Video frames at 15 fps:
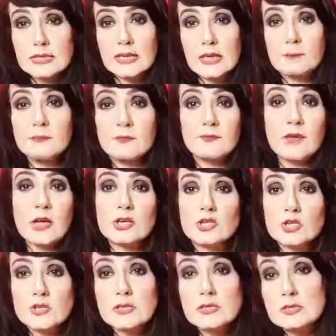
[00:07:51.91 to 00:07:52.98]
that
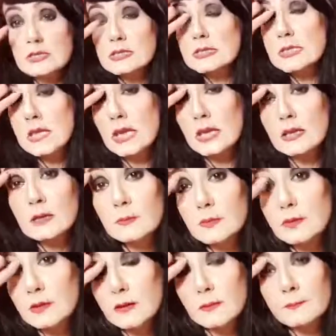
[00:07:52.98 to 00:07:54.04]
perfection is
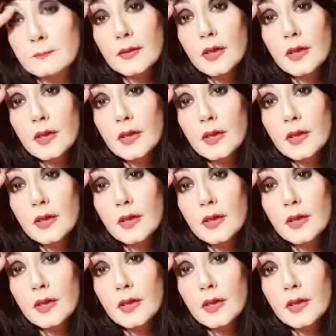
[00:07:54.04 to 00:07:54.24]
attainable.